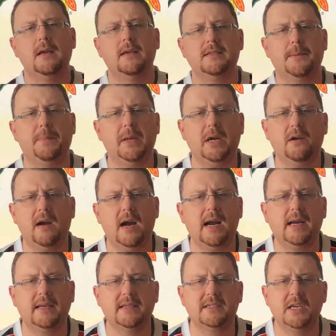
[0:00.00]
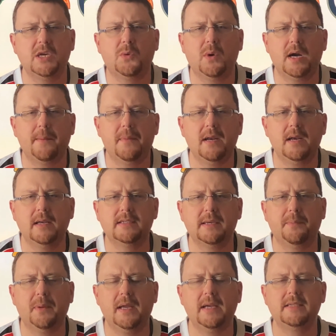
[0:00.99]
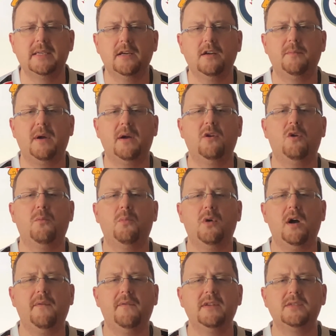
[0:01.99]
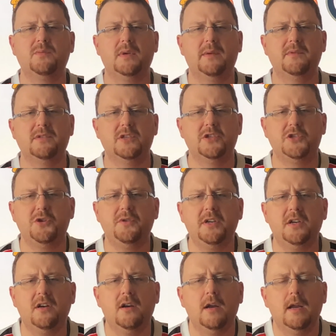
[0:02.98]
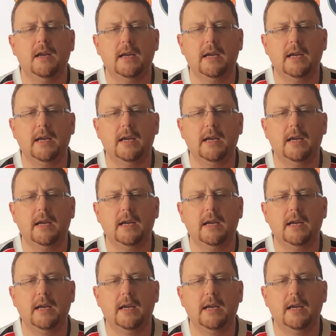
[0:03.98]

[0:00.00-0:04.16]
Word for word: It's a player I got to see quite a bit as he plays here in my home province when he was a junior.